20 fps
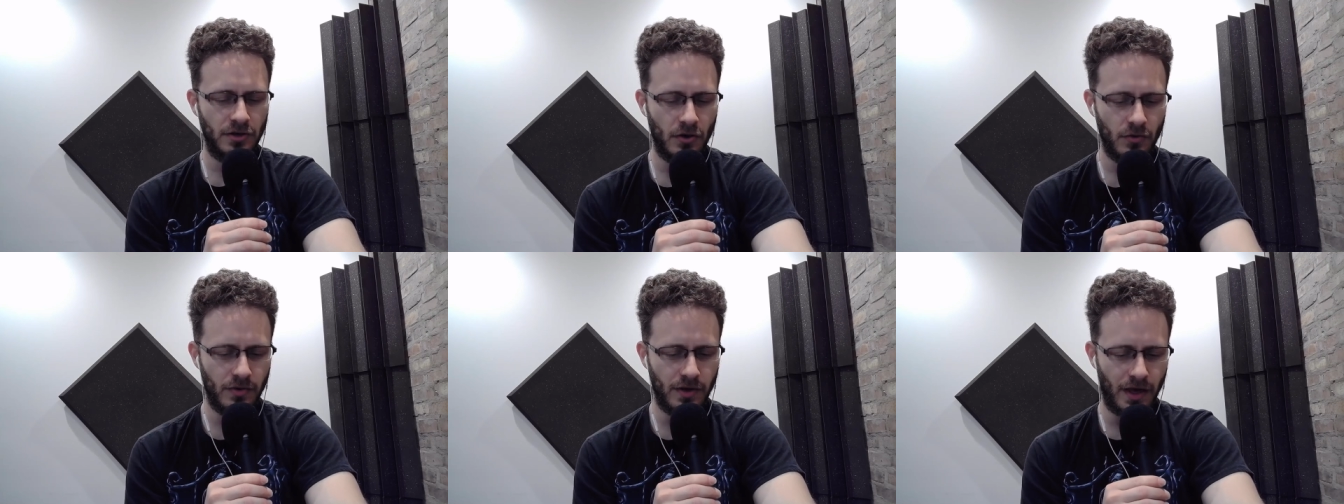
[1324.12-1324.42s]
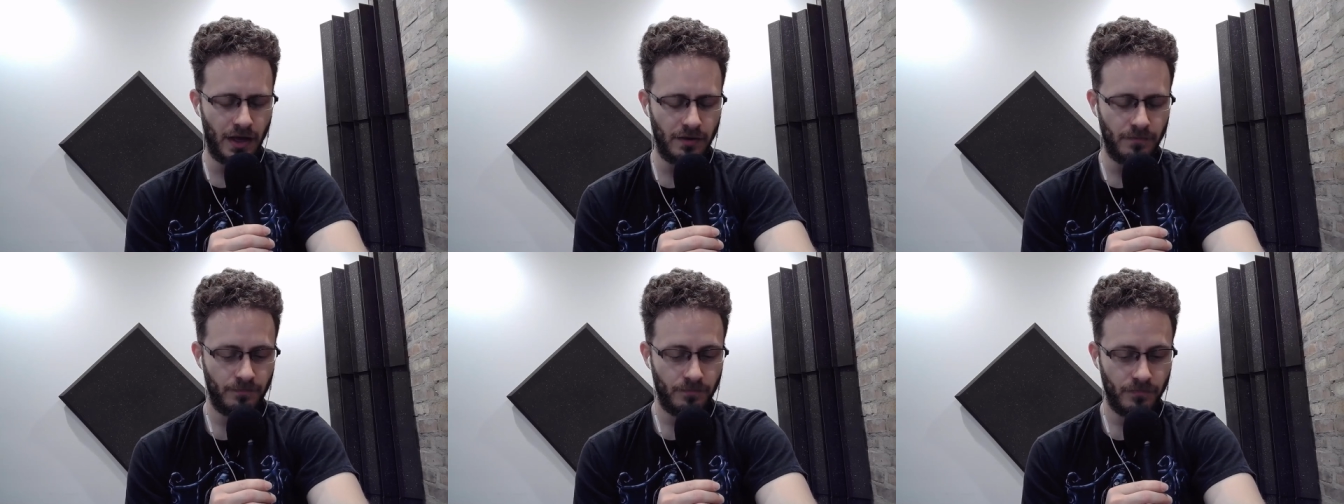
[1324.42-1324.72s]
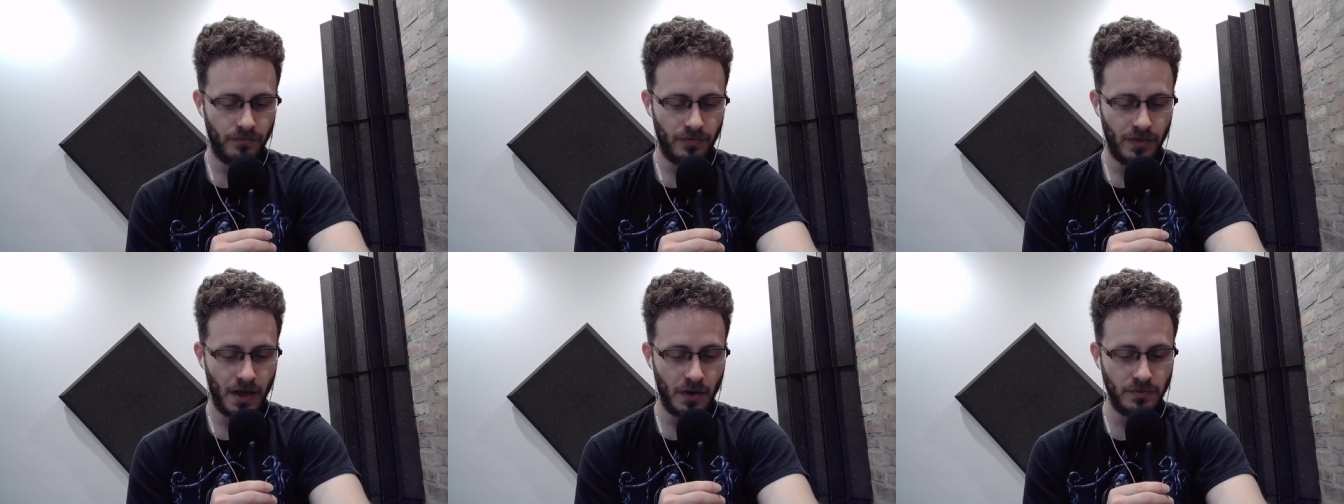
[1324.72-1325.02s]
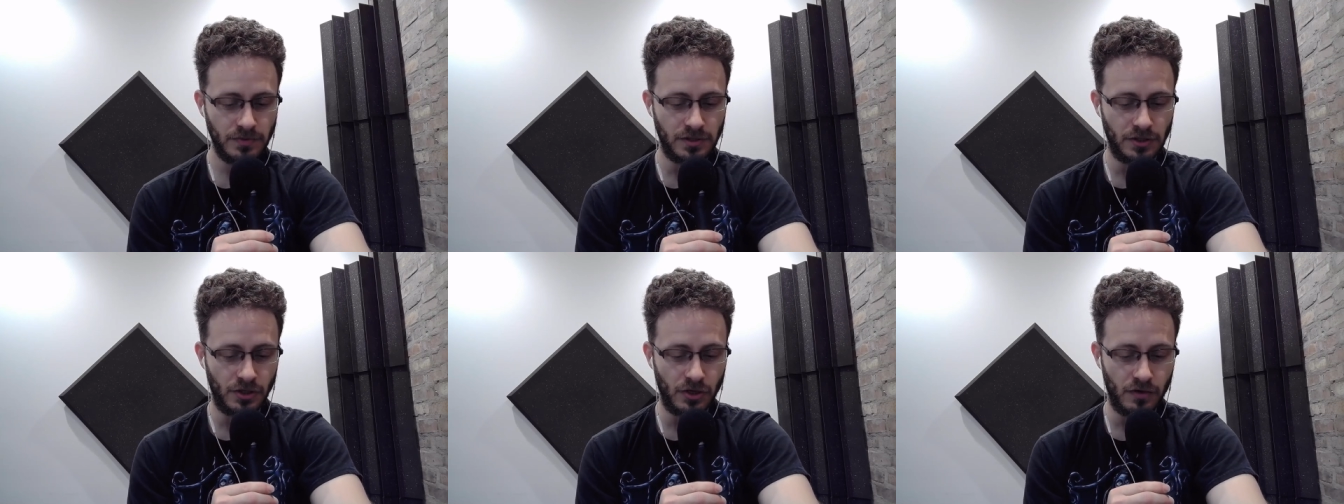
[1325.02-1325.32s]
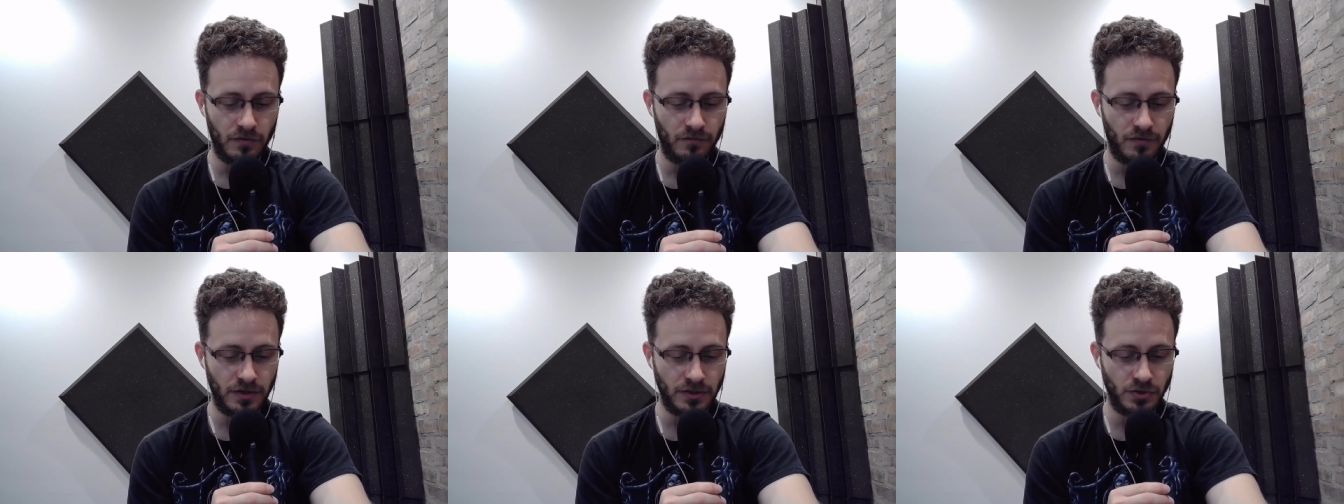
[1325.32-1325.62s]
Okay, that was a
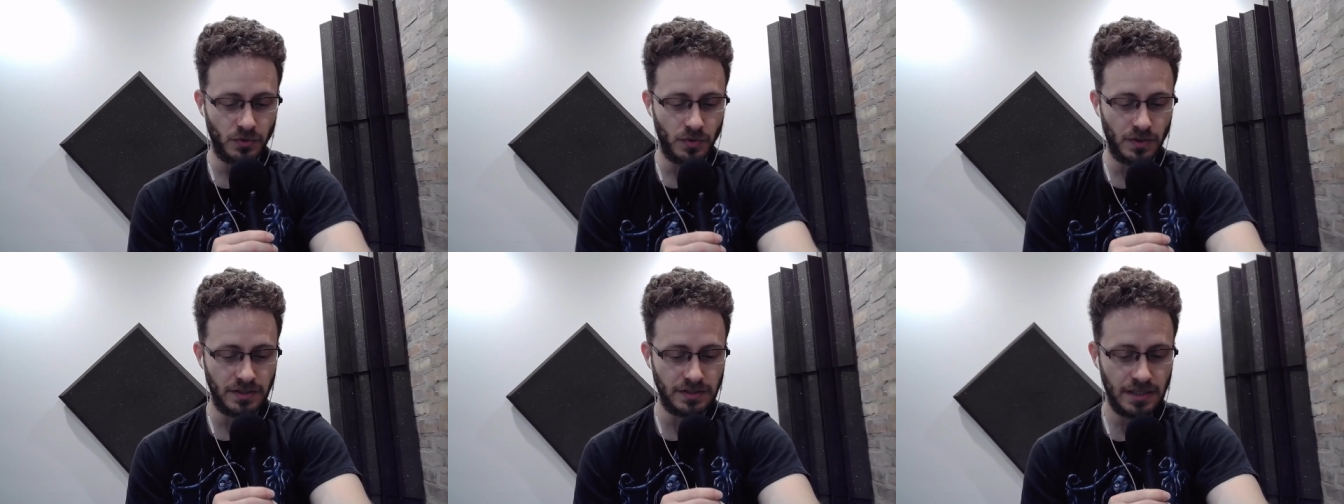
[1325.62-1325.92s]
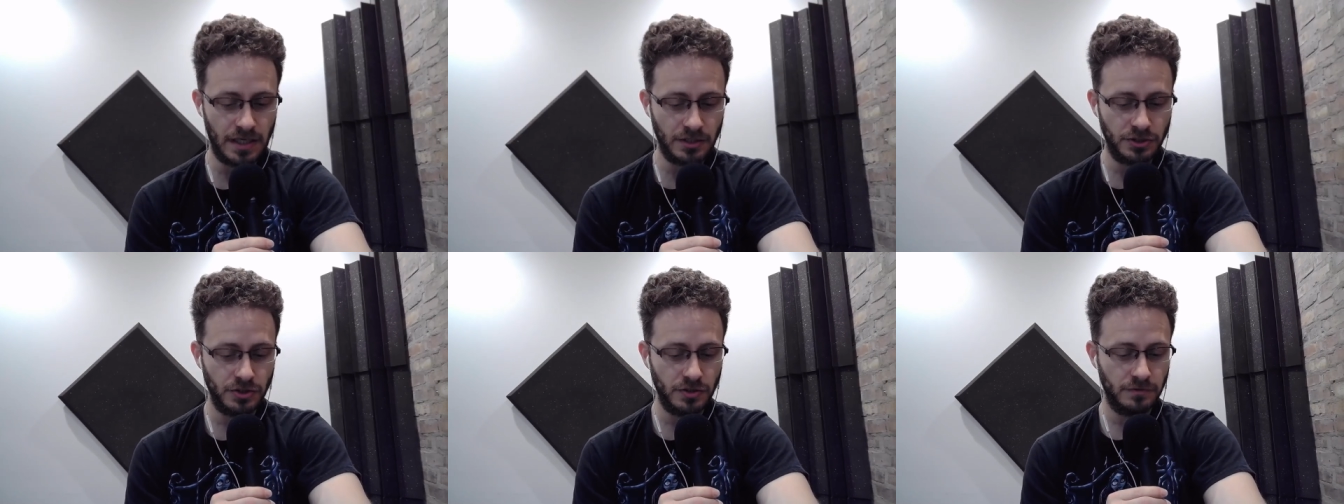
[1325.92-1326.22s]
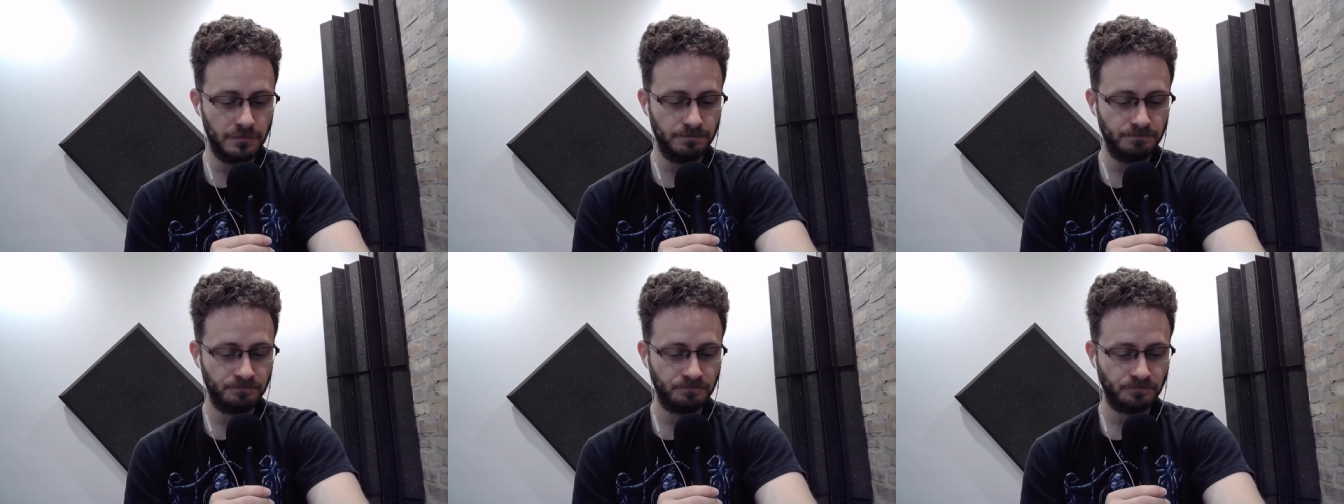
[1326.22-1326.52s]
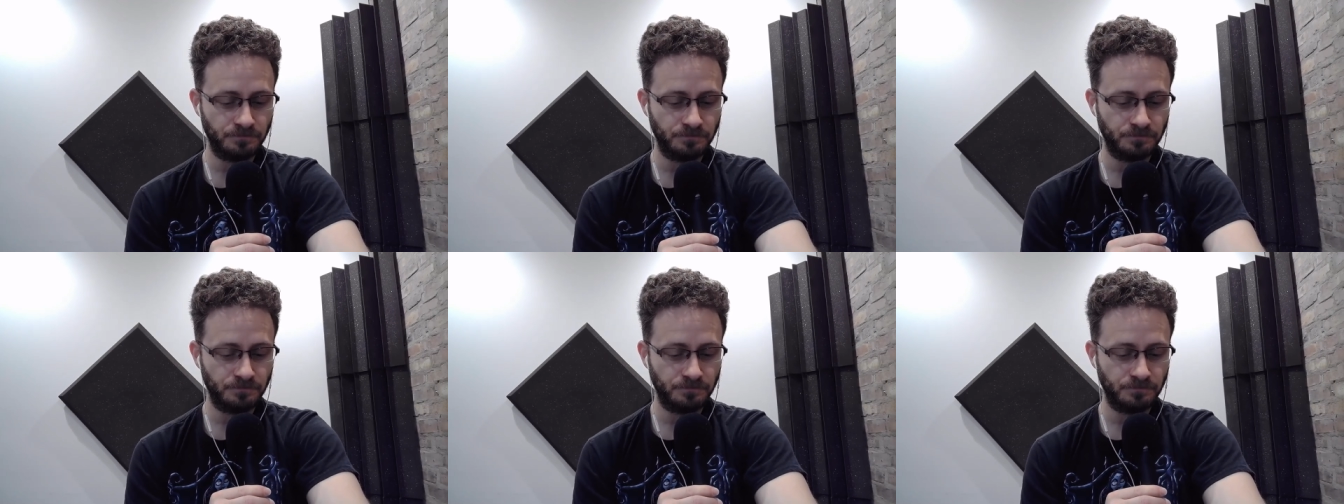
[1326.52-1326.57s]
good visualization.